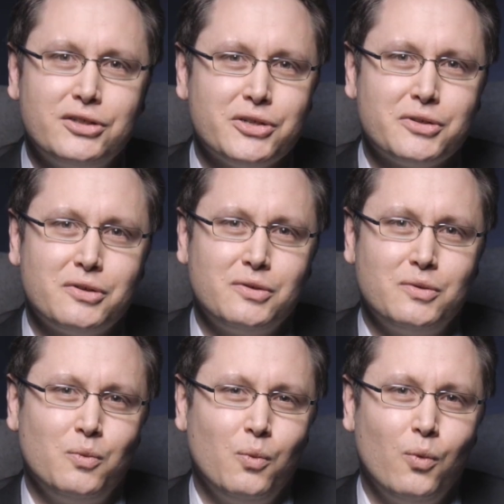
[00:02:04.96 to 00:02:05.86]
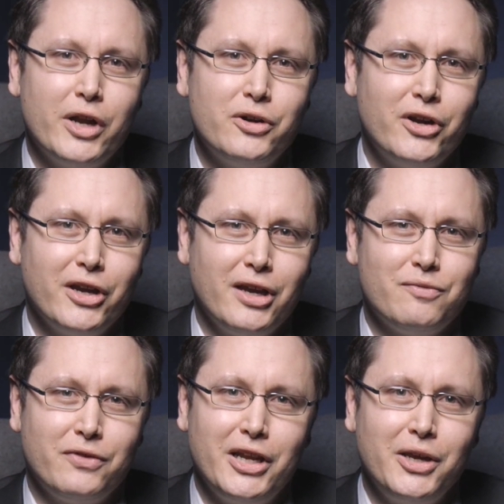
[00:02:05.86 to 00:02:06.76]
Just wondering
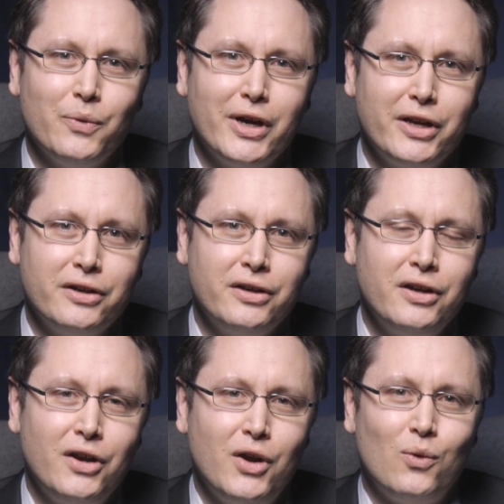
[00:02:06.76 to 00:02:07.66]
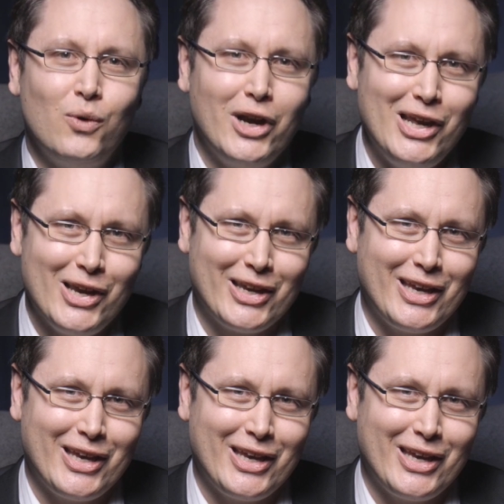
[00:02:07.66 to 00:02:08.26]
if anyone really